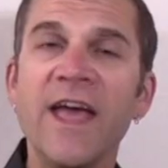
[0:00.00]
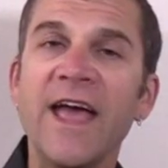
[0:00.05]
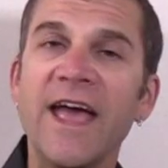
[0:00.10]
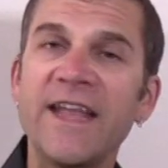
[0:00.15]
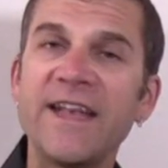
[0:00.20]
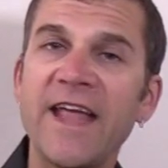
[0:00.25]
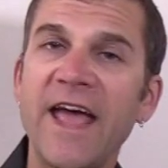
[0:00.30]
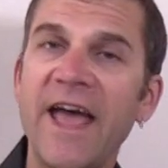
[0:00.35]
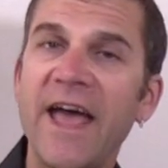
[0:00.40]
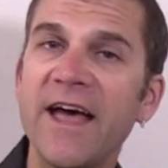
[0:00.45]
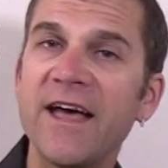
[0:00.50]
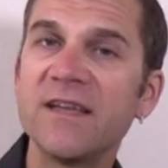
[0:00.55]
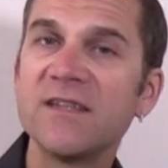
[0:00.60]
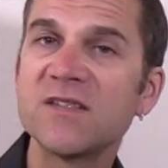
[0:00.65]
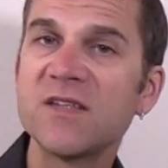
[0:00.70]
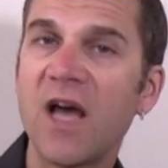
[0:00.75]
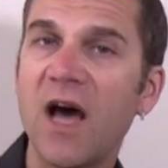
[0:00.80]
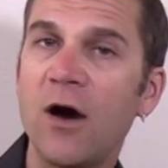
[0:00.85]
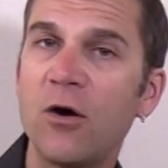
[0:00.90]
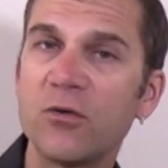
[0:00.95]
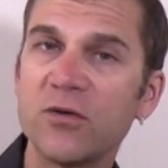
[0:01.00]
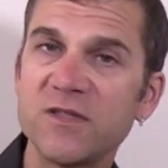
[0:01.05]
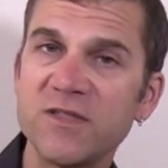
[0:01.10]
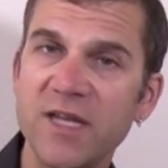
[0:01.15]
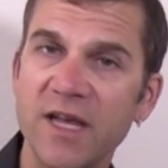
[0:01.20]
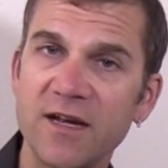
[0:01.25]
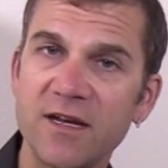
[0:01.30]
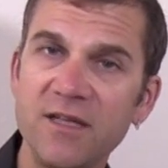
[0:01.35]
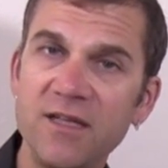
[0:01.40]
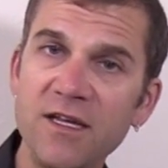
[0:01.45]
And as our
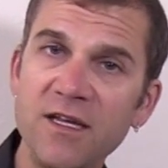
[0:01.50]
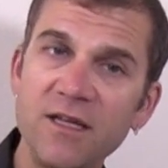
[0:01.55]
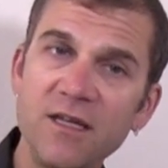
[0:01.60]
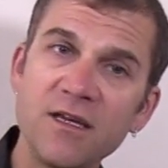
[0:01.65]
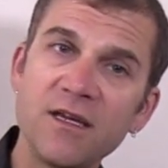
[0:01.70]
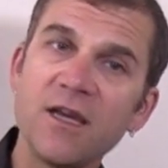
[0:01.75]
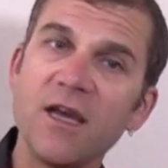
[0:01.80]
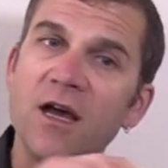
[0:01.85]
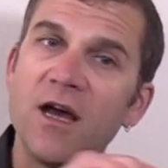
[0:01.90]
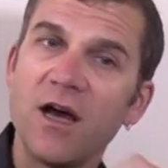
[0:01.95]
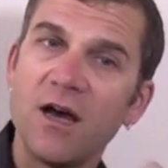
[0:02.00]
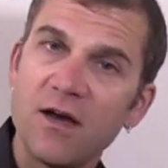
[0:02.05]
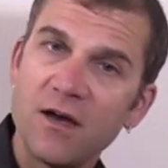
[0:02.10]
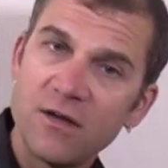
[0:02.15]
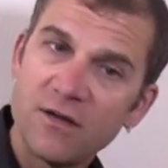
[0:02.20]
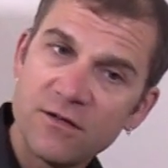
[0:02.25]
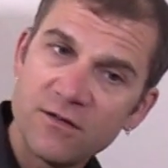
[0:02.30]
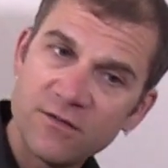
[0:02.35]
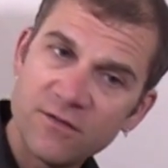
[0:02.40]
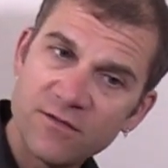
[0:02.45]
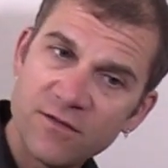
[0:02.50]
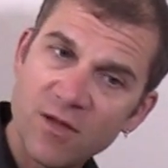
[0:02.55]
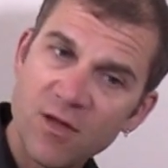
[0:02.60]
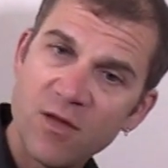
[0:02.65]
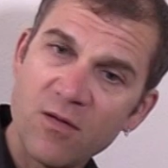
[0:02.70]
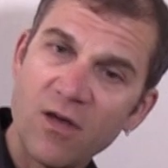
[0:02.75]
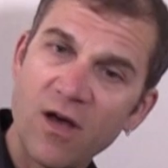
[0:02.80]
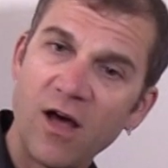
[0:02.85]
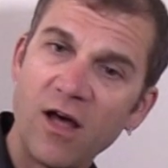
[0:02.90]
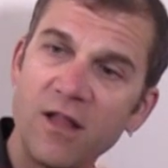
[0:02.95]
technique of
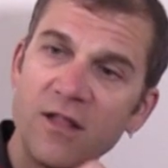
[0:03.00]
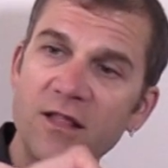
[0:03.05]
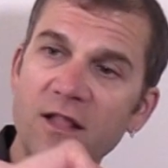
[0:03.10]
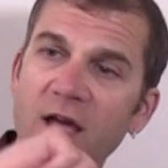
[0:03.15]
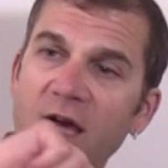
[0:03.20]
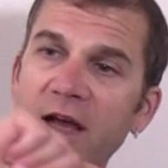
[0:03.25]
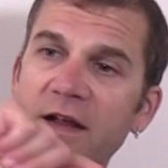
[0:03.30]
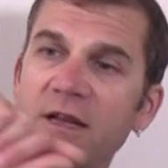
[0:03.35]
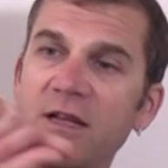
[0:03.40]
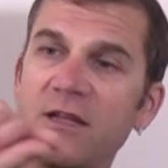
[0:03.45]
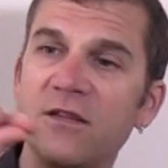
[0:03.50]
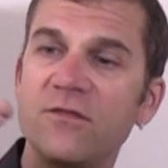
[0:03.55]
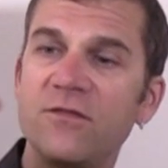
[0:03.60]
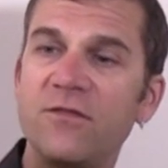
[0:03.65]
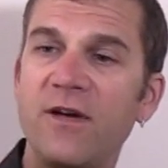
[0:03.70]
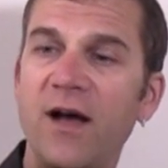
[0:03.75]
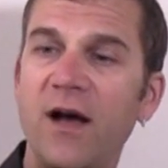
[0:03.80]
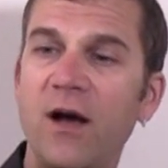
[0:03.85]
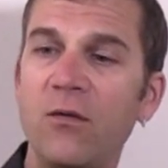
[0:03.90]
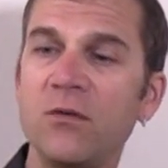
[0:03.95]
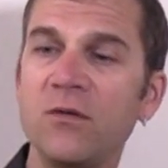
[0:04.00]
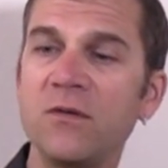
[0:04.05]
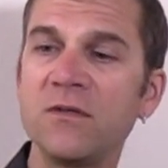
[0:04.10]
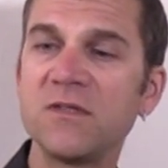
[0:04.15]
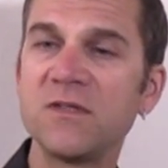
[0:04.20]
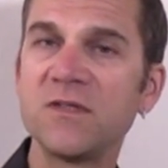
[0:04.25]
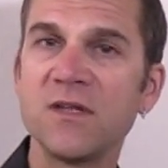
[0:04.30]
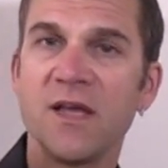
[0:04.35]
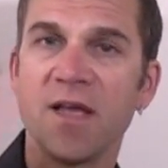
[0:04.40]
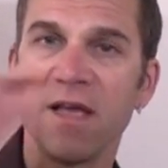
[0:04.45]
aligning the
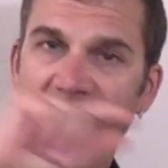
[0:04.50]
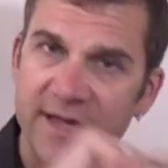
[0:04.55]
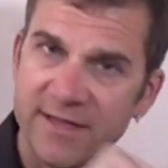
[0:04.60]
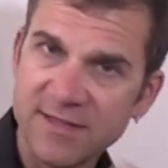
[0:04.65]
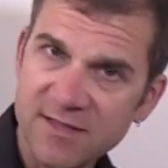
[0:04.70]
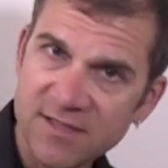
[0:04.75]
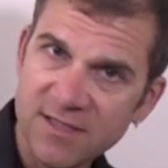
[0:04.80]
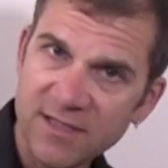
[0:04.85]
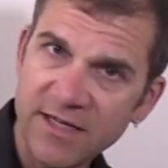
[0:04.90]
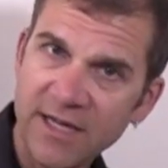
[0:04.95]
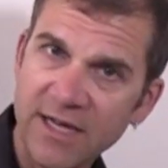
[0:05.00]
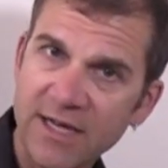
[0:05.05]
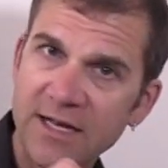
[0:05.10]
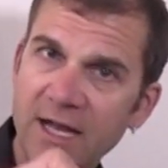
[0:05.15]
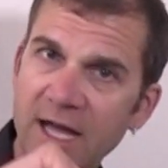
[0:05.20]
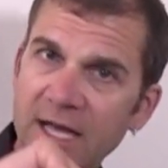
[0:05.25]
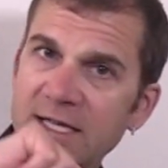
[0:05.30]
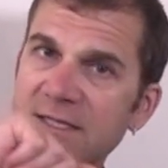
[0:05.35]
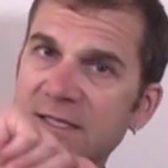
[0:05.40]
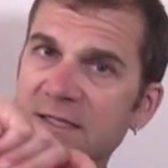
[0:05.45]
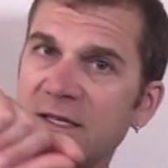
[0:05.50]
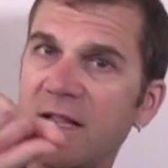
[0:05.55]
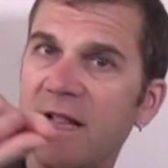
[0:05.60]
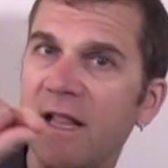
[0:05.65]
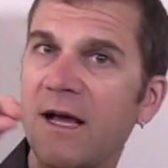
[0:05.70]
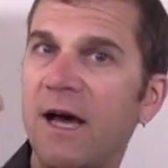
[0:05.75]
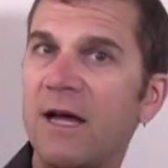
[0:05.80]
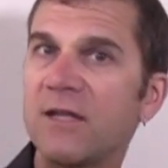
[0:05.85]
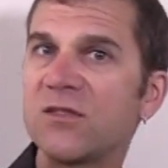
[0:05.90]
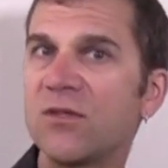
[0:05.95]
vowels and singing nice and
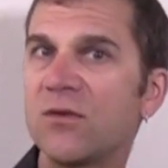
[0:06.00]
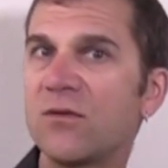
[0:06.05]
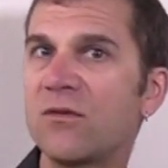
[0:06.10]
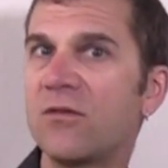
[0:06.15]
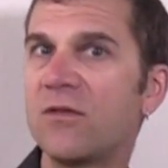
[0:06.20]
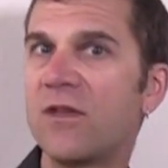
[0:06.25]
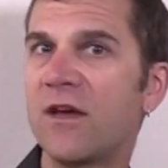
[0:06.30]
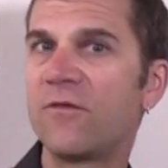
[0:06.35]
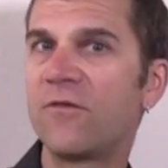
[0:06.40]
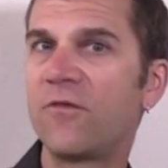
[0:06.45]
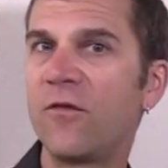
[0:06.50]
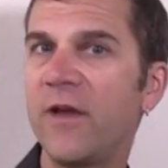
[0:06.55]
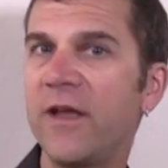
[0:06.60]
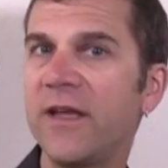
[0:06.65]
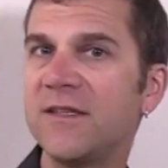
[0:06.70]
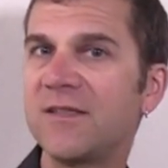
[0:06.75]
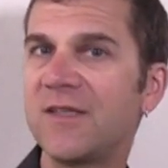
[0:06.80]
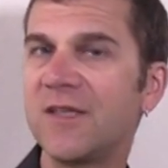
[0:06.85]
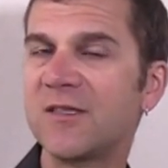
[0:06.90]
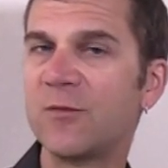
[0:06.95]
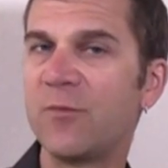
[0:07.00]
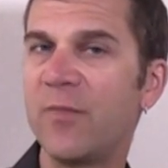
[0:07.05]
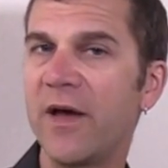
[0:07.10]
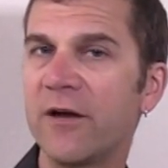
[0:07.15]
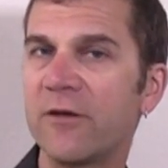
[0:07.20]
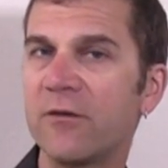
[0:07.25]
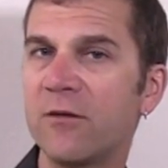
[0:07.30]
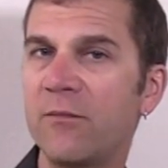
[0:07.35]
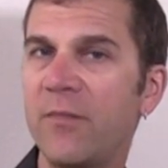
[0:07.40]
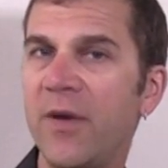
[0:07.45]
legato through that phrase gets
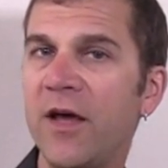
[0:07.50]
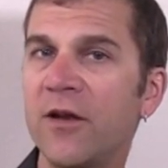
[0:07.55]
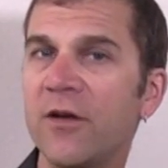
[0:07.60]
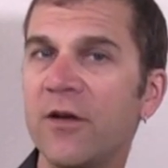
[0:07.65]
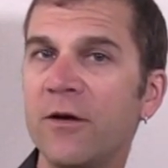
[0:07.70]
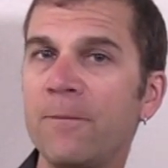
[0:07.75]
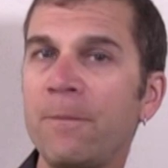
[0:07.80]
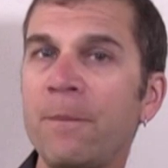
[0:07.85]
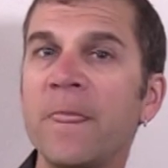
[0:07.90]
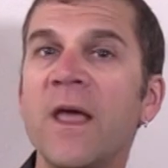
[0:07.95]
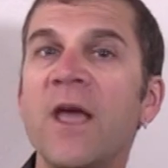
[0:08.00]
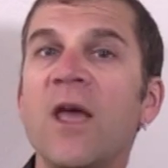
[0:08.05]
better and better,